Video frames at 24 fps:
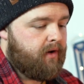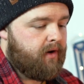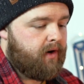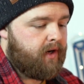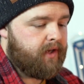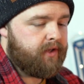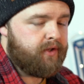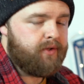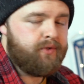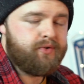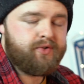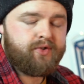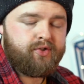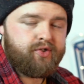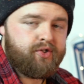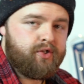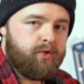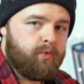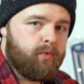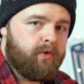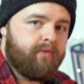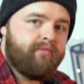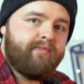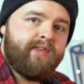I used to
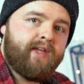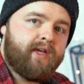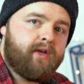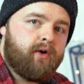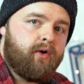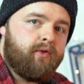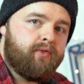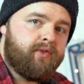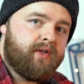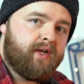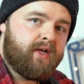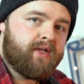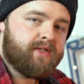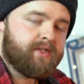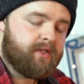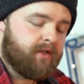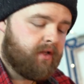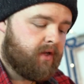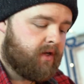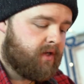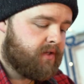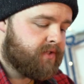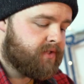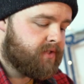shoot with Nikon
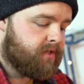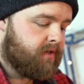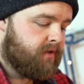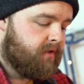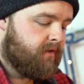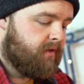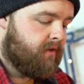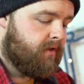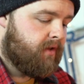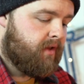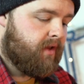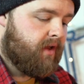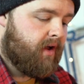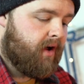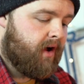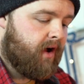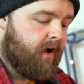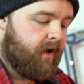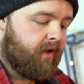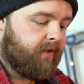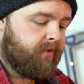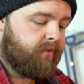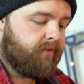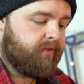DSLRs,
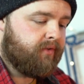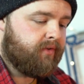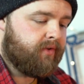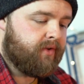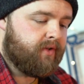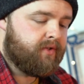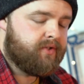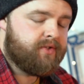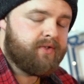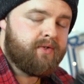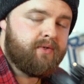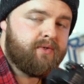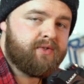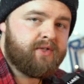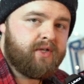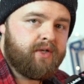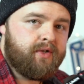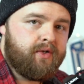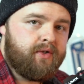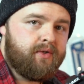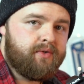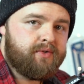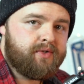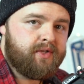and as soon as I
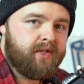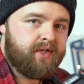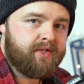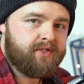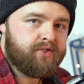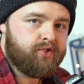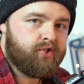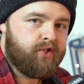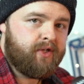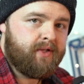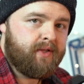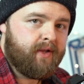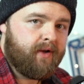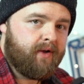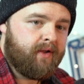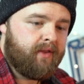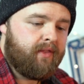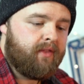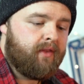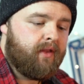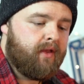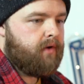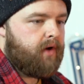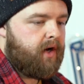used this
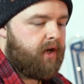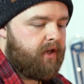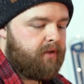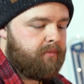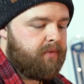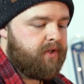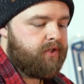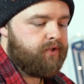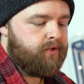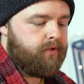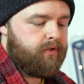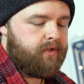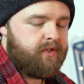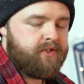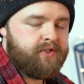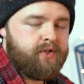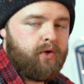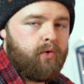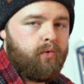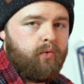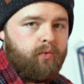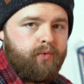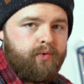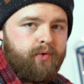G9, I immediately
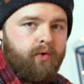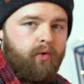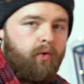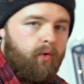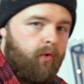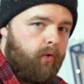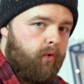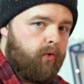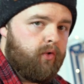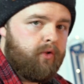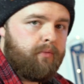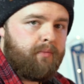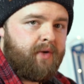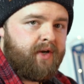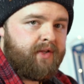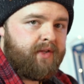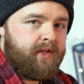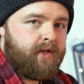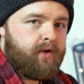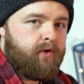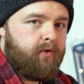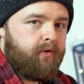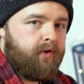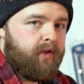sold all of my
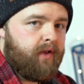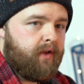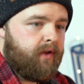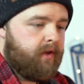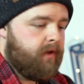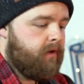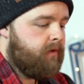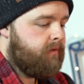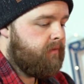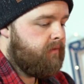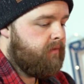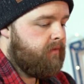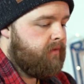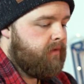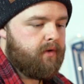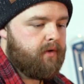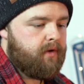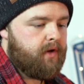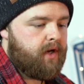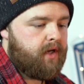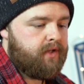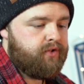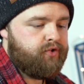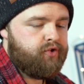Nikon gear
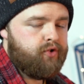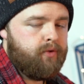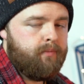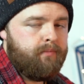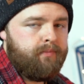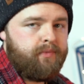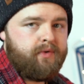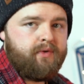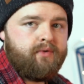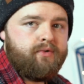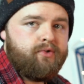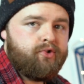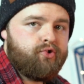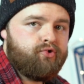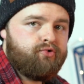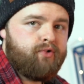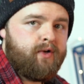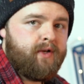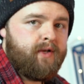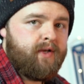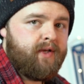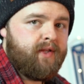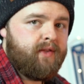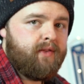and jumped
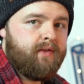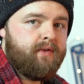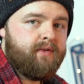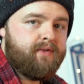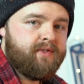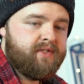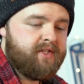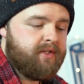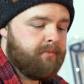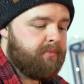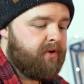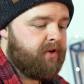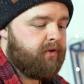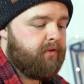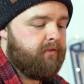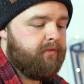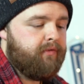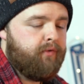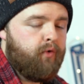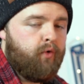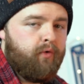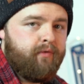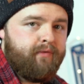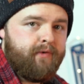straight into the Micro
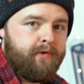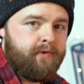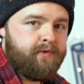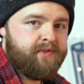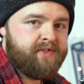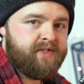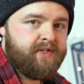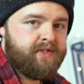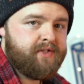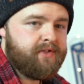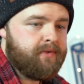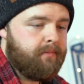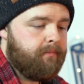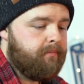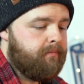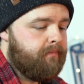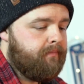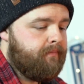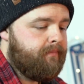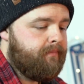Four Thirds system.